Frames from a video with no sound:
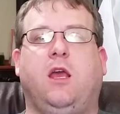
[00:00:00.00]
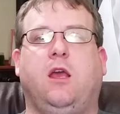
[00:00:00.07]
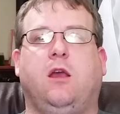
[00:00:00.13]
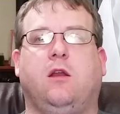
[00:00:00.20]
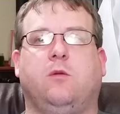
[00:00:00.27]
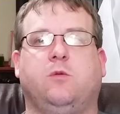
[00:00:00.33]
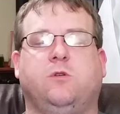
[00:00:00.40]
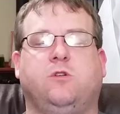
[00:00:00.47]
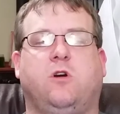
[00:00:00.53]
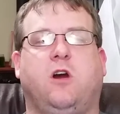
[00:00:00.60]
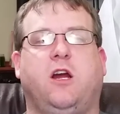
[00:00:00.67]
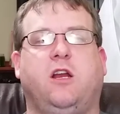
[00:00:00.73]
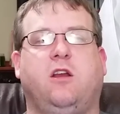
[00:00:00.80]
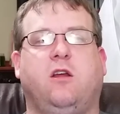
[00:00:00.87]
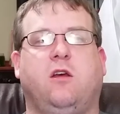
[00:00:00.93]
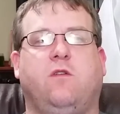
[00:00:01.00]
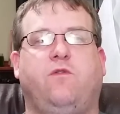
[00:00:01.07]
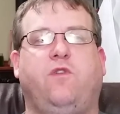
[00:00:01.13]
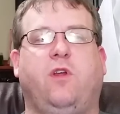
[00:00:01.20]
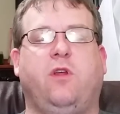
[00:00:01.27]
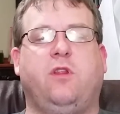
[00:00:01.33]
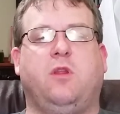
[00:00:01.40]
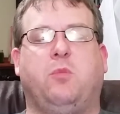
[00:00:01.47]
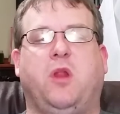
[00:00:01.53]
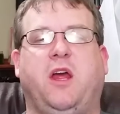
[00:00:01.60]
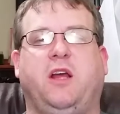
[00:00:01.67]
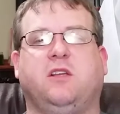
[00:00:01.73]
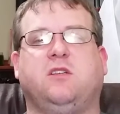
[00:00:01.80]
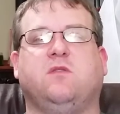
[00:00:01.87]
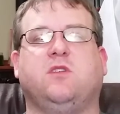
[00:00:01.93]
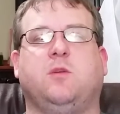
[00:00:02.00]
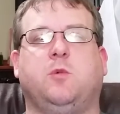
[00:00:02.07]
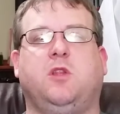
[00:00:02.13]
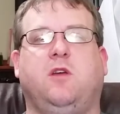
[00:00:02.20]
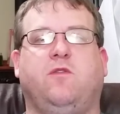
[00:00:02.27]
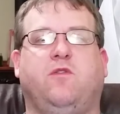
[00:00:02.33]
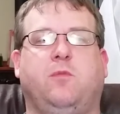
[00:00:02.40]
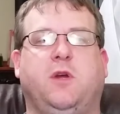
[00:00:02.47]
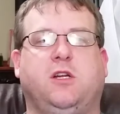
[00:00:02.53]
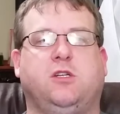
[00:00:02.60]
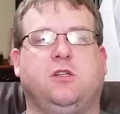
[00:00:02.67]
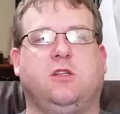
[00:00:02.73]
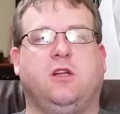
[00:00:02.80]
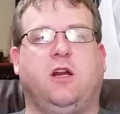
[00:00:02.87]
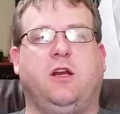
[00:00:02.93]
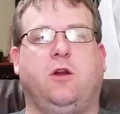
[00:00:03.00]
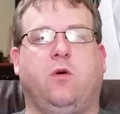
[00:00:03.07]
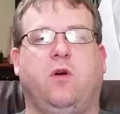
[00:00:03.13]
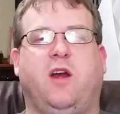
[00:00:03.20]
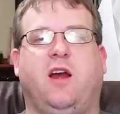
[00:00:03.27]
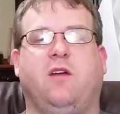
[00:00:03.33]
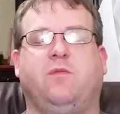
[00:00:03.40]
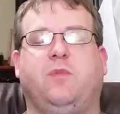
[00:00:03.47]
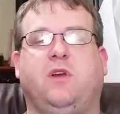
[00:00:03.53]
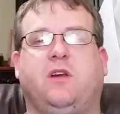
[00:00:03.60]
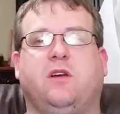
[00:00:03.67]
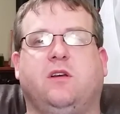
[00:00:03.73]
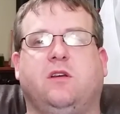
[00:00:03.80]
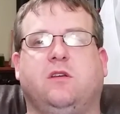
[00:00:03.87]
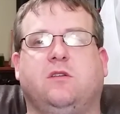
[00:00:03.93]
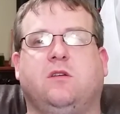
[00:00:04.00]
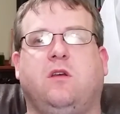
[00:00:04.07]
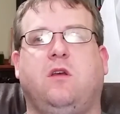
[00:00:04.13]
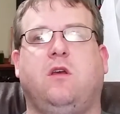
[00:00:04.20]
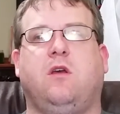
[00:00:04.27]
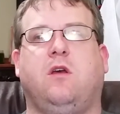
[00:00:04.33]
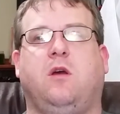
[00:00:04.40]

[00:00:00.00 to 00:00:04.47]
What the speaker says: and I'm trying to fill in the blanks of some of the information that I don't have, because